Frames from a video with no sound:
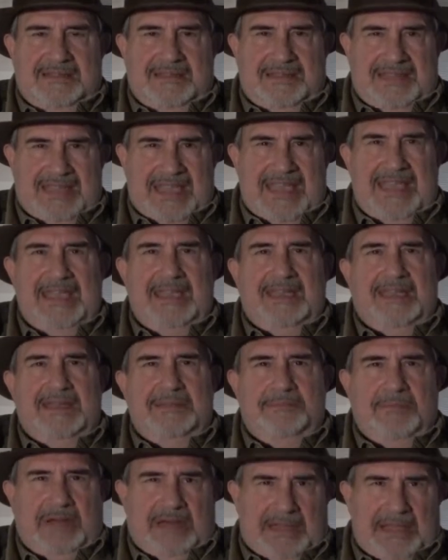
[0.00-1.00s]
think
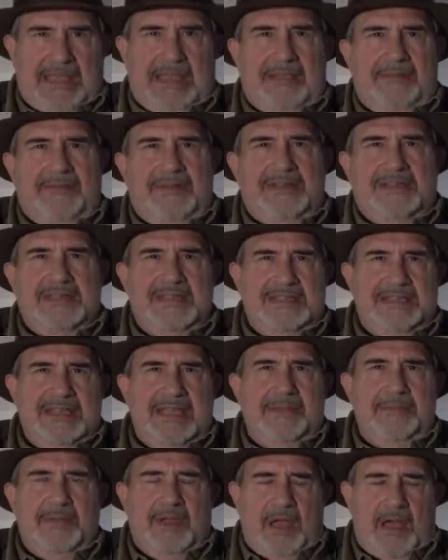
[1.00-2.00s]
and believe it's the
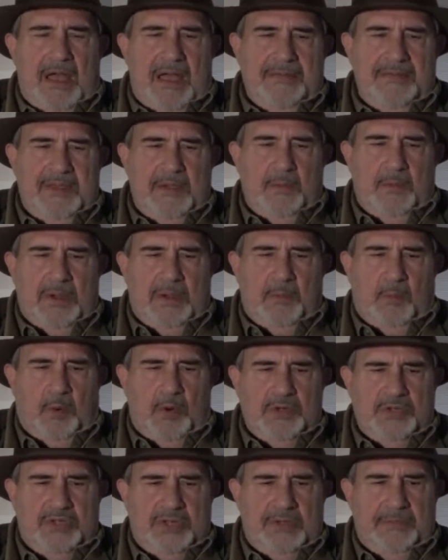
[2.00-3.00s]
same God that we
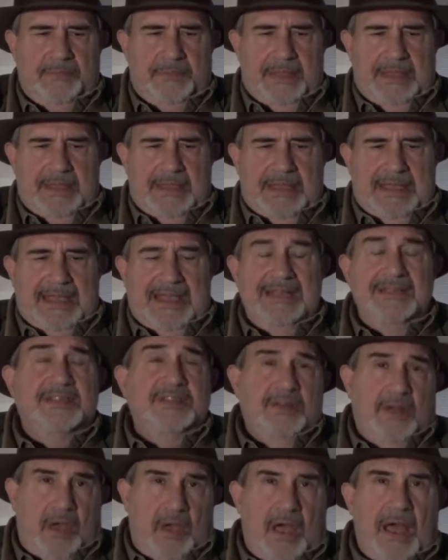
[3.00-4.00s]
worship. It's
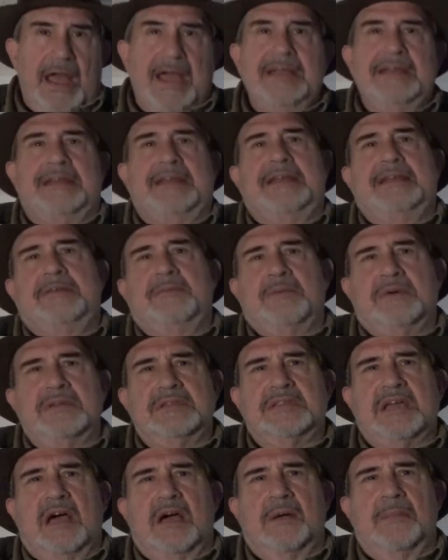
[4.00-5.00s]
not, and we'll
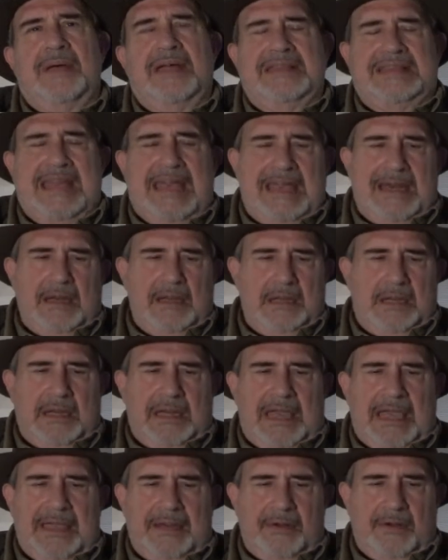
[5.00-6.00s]
talk about that a little
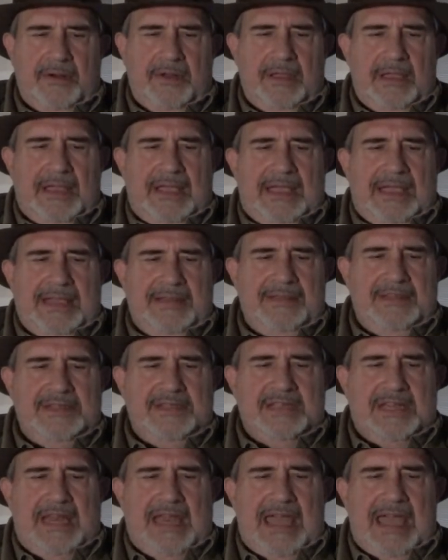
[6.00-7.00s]
later in
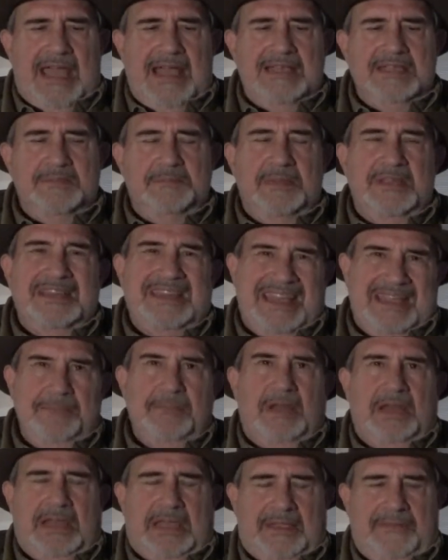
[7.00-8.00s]
this class, but they
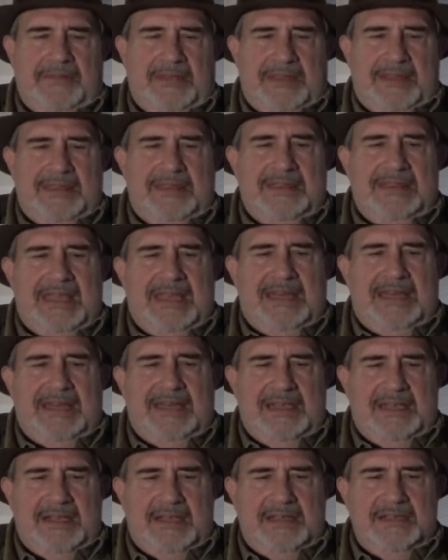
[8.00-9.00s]
believe it, that it
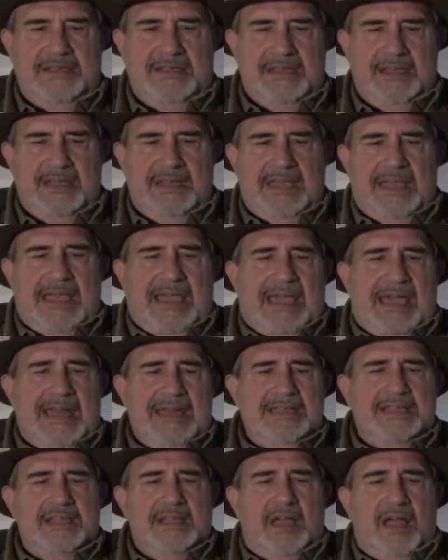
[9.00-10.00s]
is. And
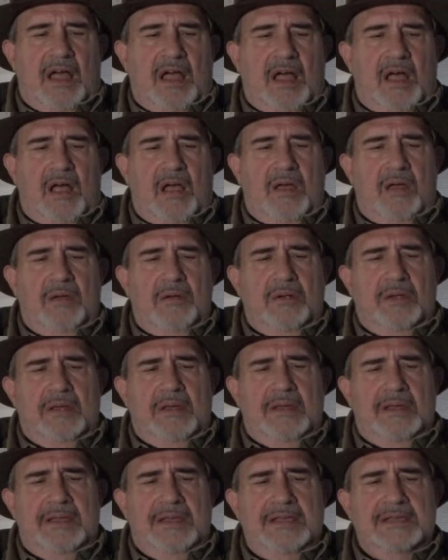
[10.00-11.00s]
it's a
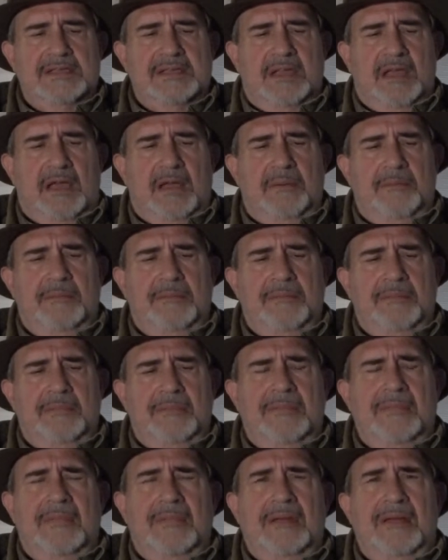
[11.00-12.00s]
call, uh,
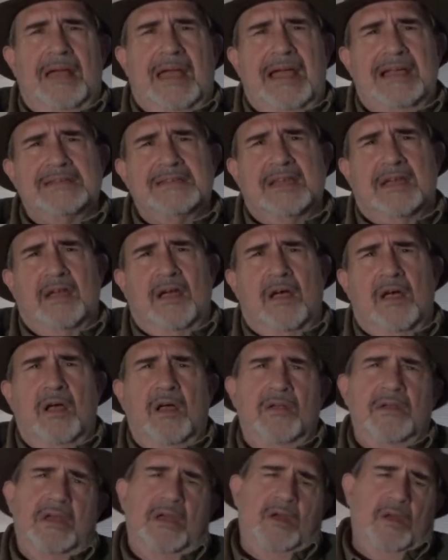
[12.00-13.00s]
Islam has a
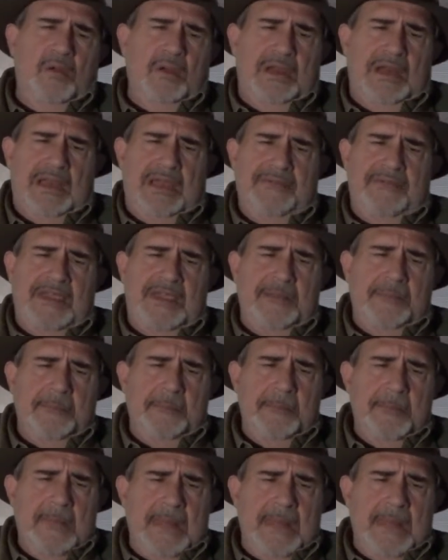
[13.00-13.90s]
call to holy living